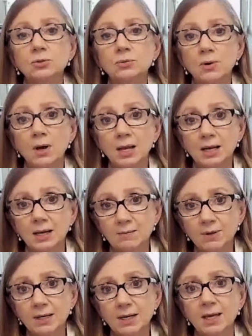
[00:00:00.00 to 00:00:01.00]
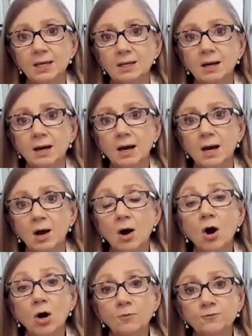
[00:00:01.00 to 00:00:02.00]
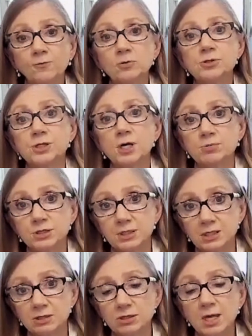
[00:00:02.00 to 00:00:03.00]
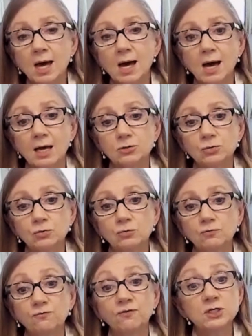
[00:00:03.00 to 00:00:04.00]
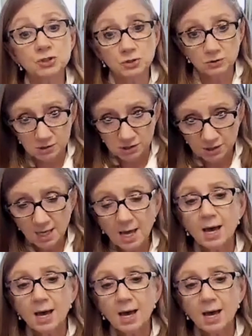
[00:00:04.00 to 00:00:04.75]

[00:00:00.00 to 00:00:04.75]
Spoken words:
to eliminate harmful subsidies to fisheries.